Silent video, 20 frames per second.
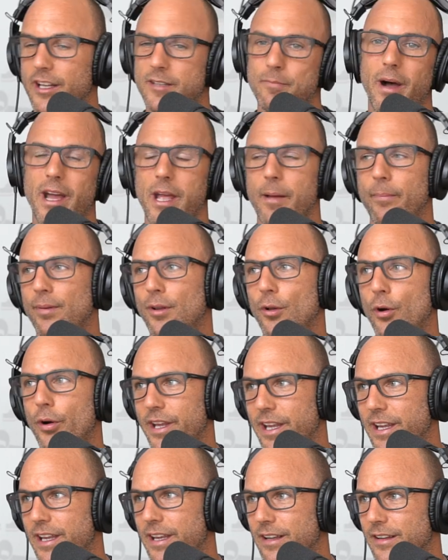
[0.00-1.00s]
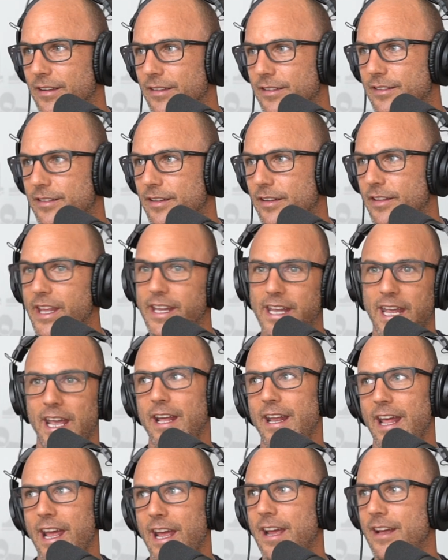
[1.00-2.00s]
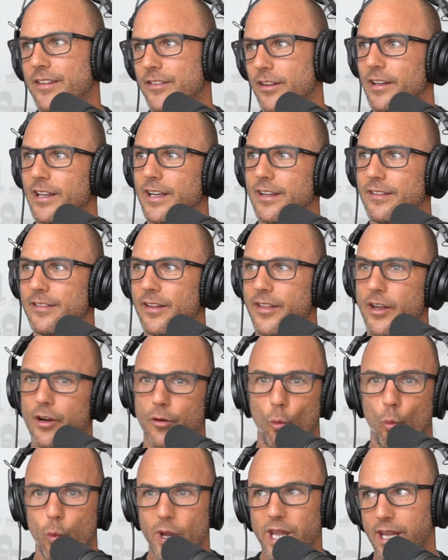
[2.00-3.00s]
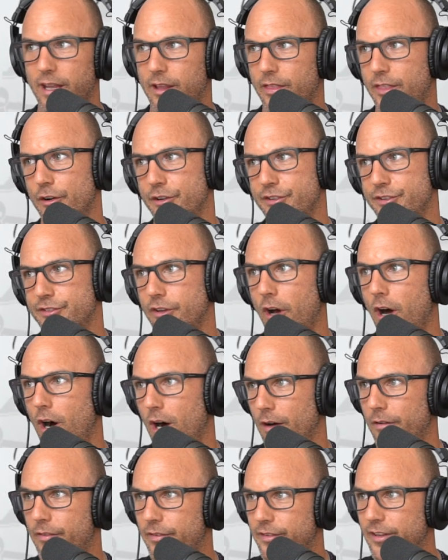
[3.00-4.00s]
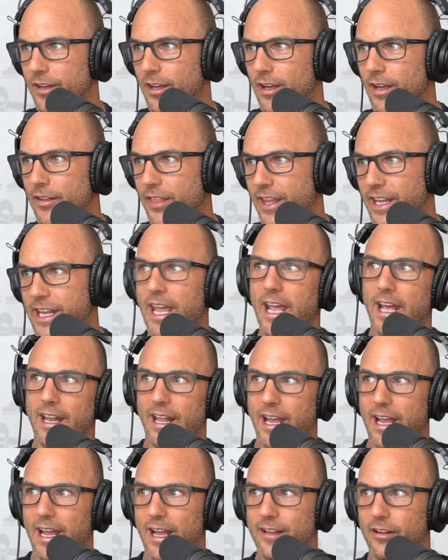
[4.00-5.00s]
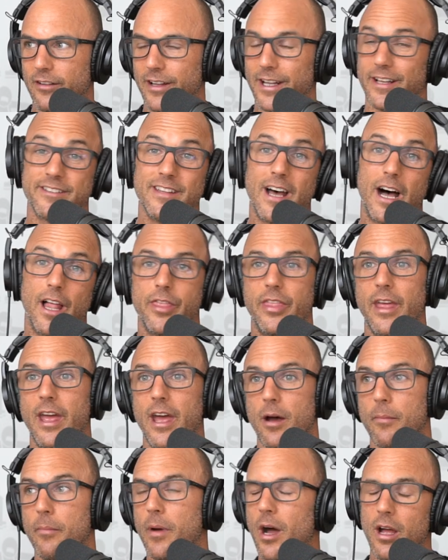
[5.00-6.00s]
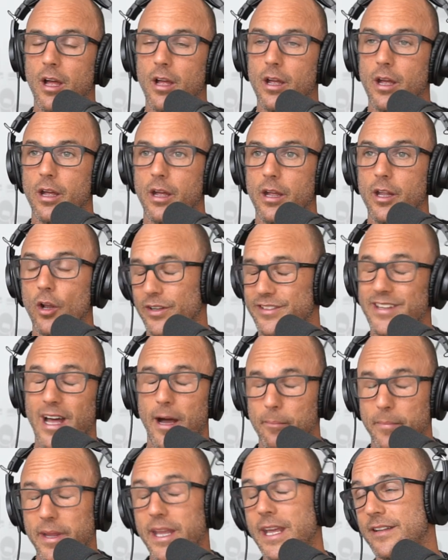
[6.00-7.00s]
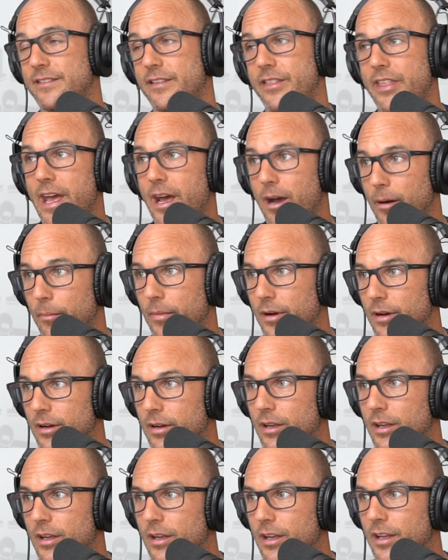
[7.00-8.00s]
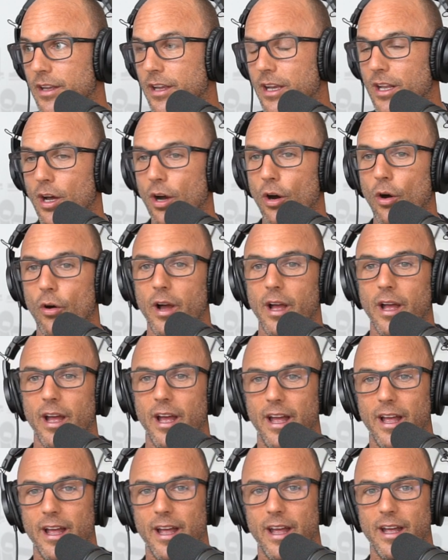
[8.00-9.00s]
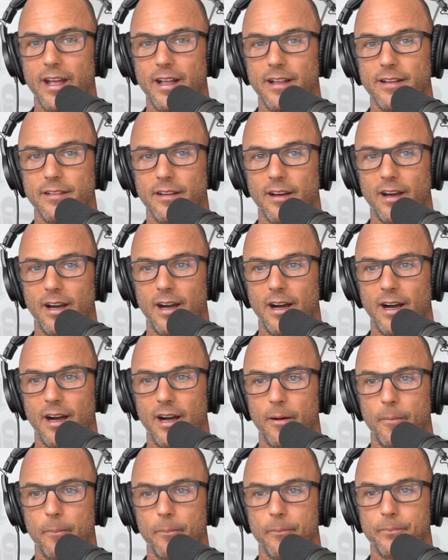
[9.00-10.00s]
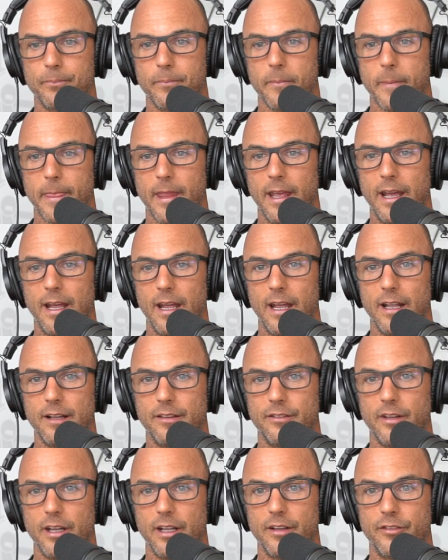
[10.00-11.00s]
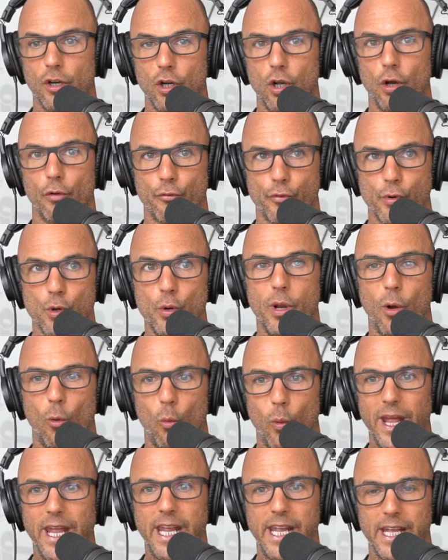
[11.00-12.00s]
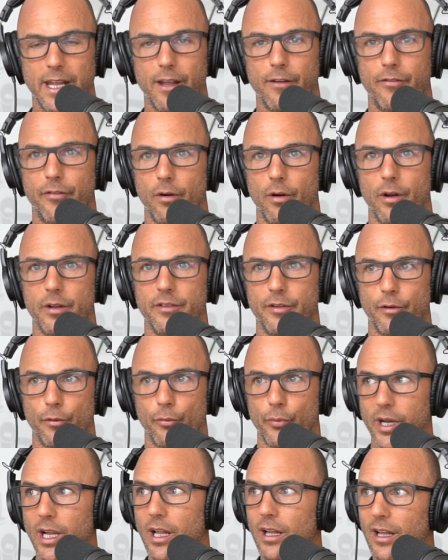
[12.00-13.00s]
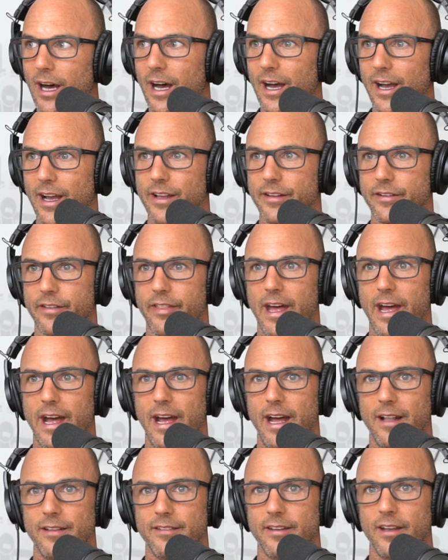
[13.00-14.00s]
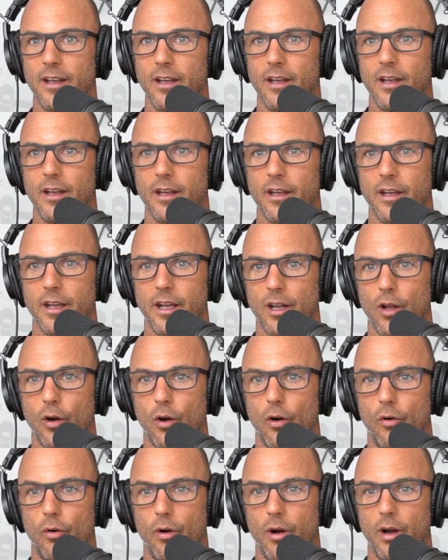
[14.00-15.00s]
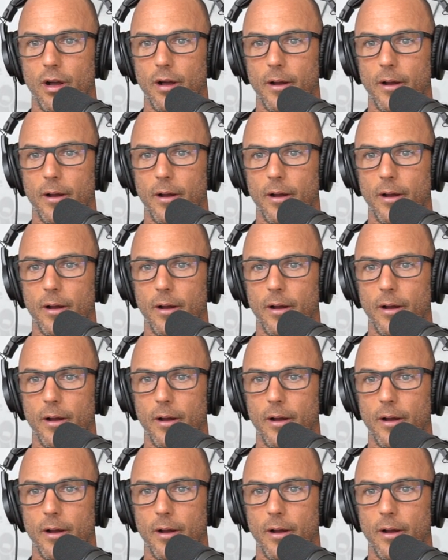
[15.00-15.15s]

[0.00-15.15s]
It's my employees. They can't handle it. They're weak. They're soft. They can't oh, handle it. It's man. not them. You know, it's not me. It's them. You know, and um, it, it it took a rude awakening for to realize that, you know,